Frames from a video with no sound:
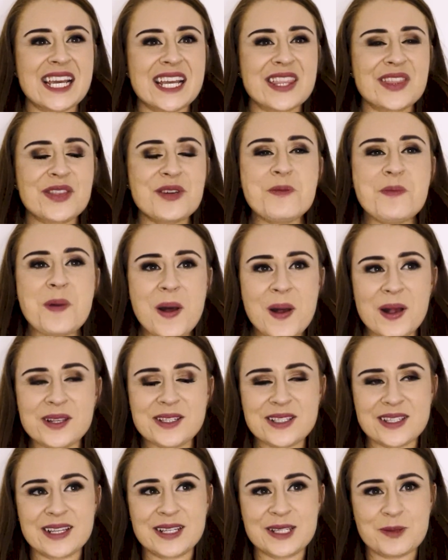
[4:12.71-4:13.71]
through
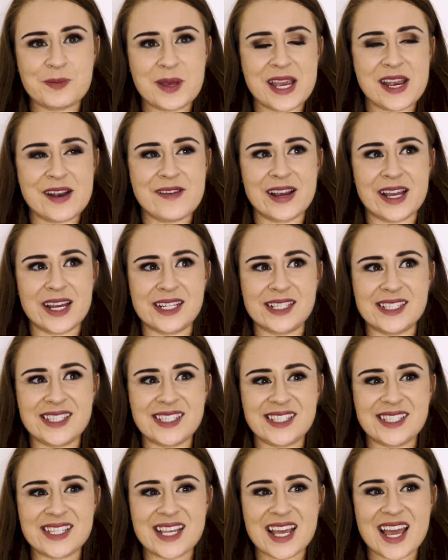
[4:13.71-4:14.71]
personal
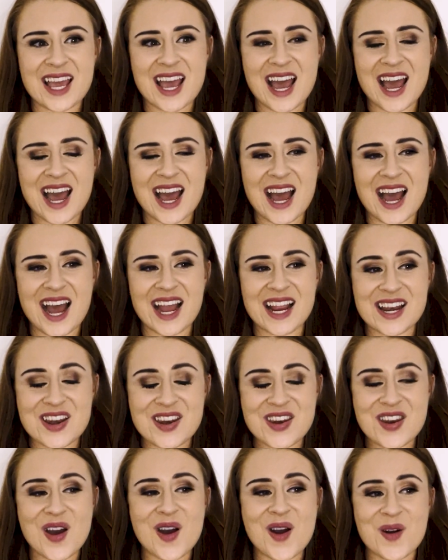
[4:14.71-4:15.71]
experience, I
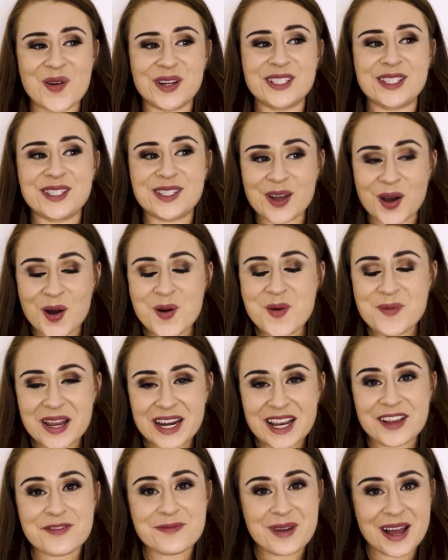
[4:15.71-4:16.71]
know so
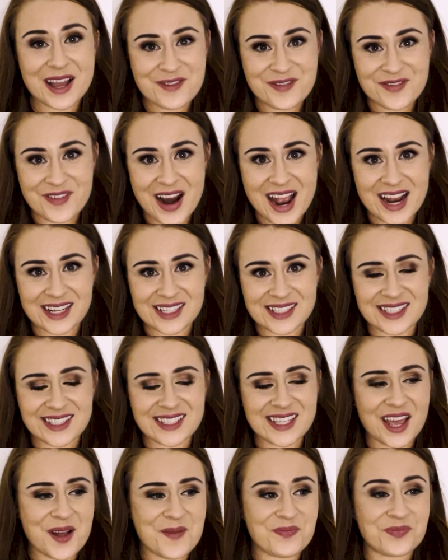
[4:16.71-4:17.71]
many of my
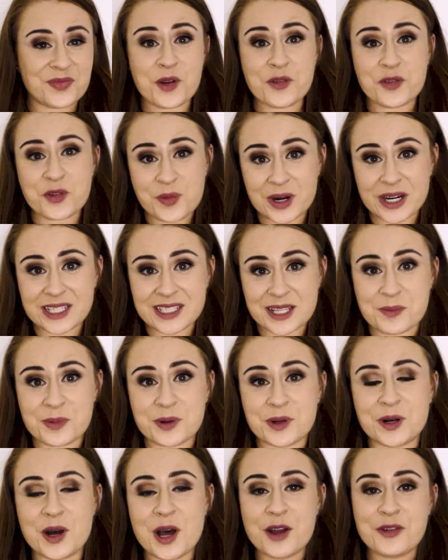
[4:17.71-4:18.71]
friends, for one
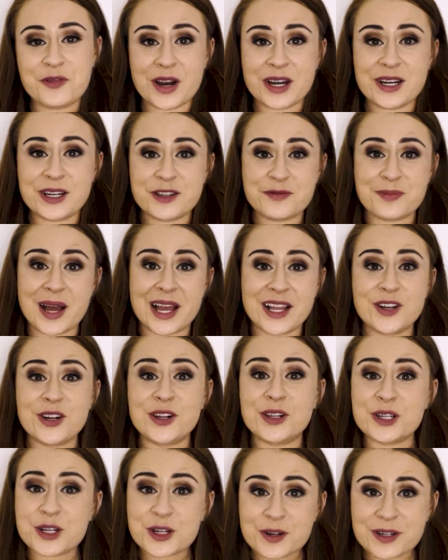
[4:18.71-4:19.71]
example, a friend of mine
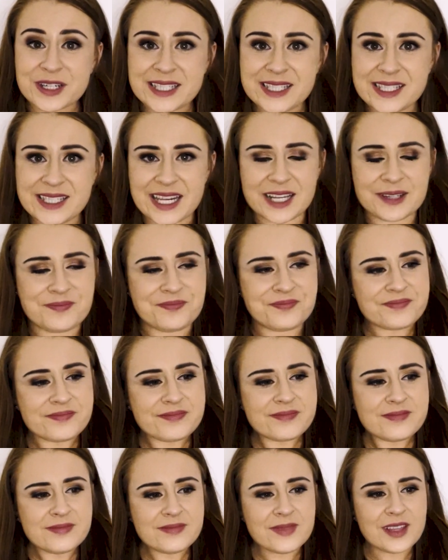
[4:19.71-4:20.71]
called Christy.
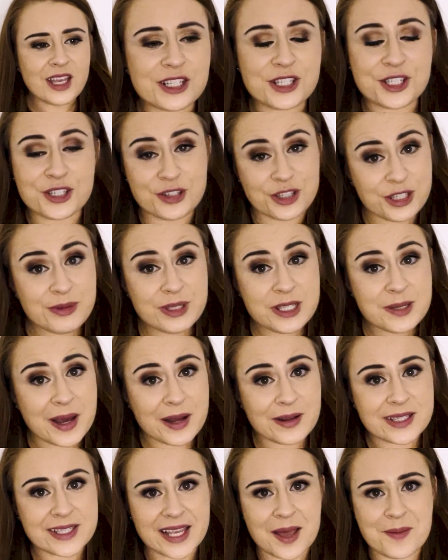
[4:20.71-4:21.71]
So she was
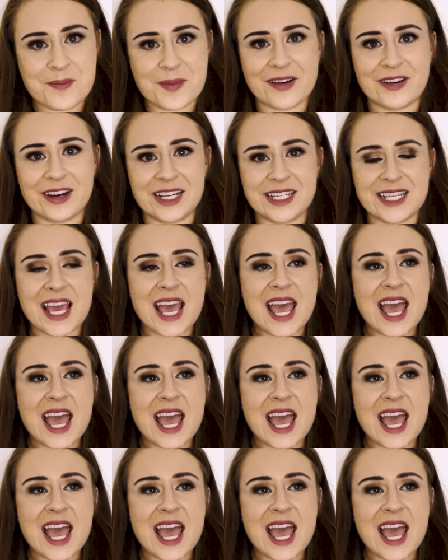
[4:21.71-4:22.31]
about to get married,